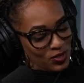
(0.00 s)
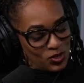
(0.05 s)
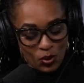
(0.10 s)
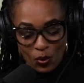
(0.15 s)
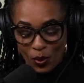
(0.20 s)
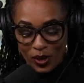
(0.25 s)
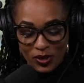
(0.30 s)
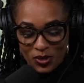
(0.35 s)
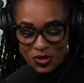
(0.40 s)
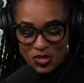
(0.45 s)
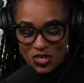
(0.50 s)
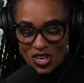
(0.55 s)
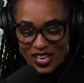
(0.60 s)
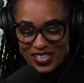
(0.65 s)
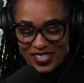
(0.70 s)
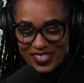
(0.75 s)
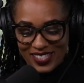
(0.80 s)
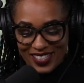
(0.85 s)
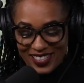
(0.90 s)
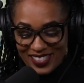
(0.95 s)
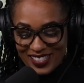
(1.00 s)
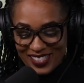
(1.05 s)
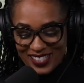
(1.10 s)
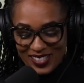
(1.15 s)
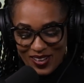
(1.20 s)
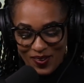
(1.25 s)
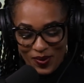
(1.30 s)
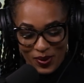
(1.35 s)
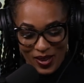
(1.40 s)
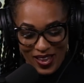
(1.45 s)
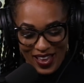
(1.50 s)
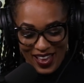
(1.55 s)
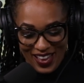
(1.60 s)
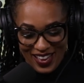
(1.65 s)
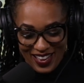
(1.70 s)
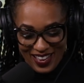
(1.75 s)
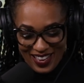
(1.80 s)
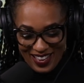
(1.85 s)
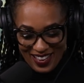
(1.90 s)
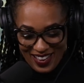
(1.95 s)
Twitter justice,
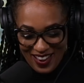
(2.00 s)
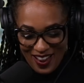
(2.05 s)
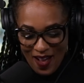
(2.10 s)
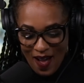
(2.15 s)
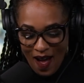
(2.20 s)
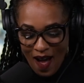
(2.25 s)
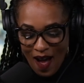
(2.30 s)
okay?